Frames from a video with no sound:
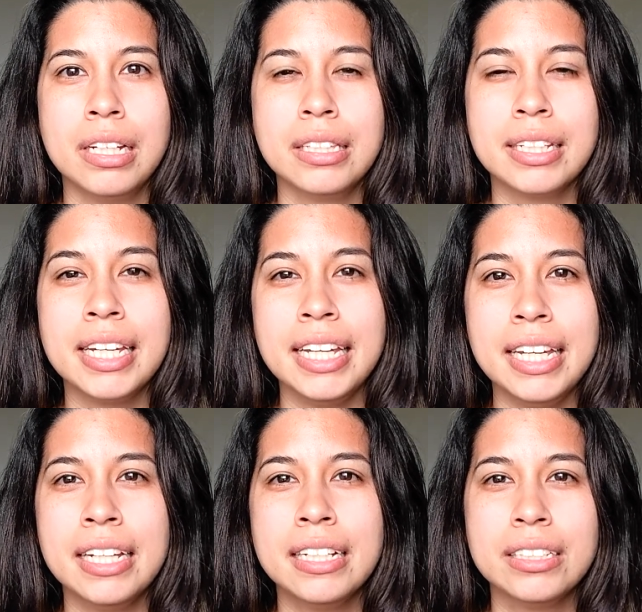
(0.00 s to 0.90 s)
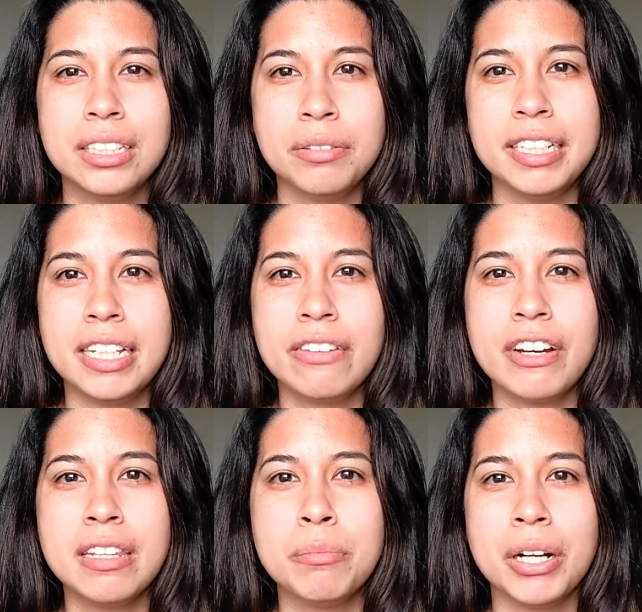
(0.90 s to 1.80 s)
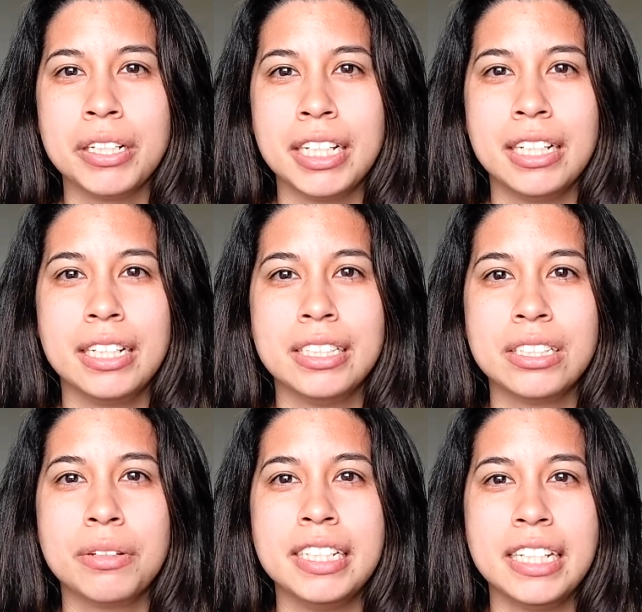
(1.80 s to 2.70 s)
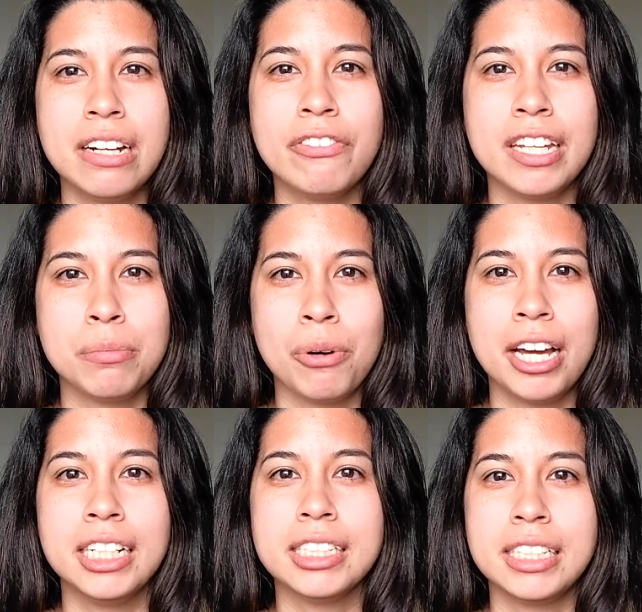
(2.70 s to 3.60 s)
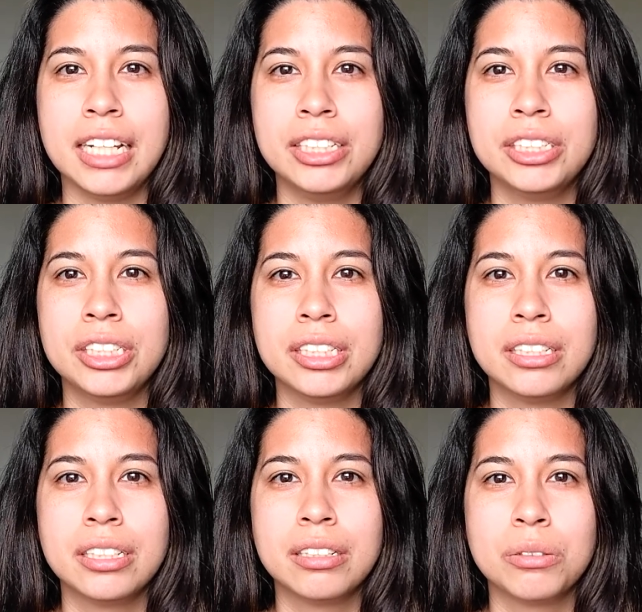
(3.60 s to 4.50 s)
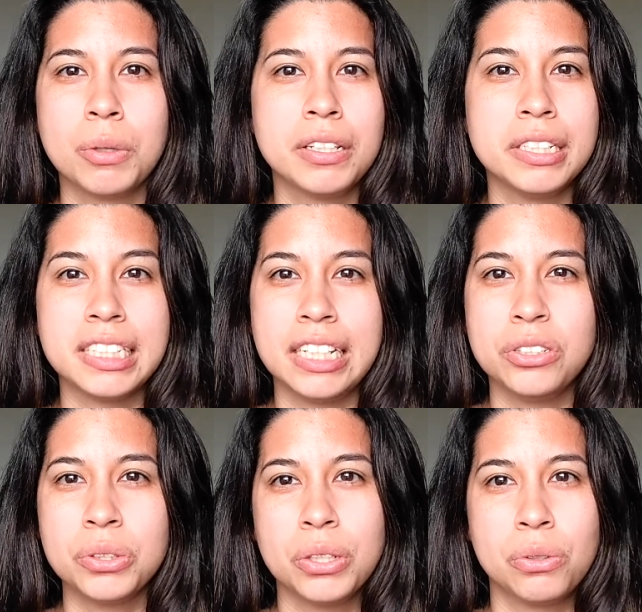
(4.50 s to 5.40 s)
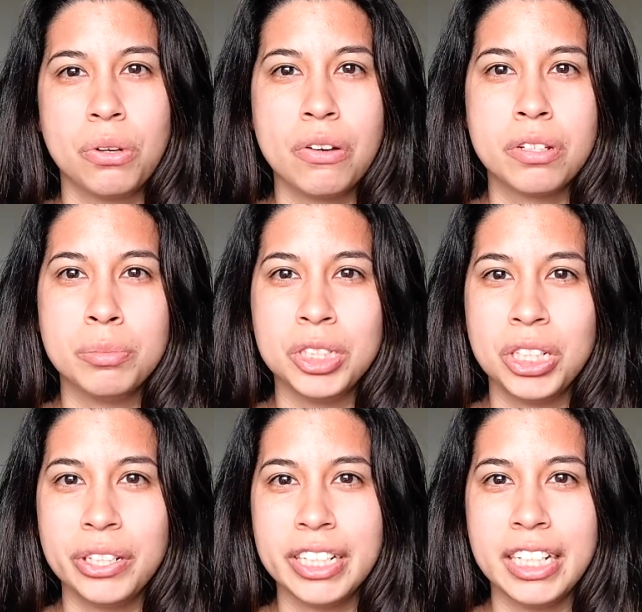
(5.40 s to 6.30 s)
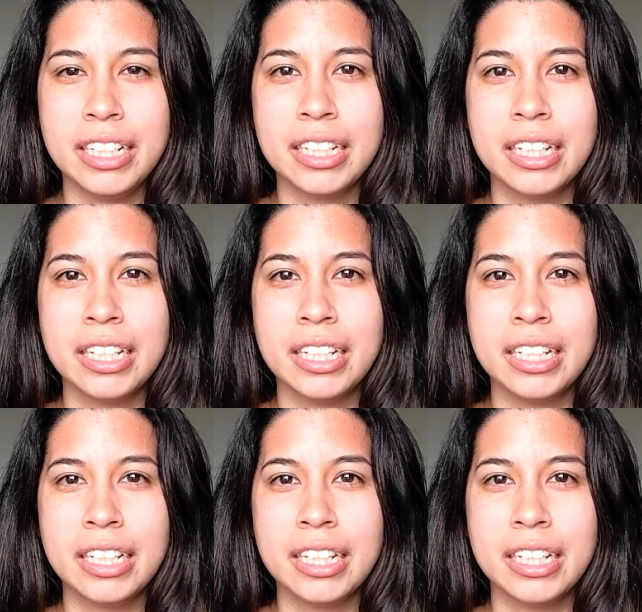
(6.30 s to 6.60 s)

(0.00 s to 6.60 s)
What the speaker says: The key to identifying the market is to identify the product stage, whether it's intro, growth, or maturity,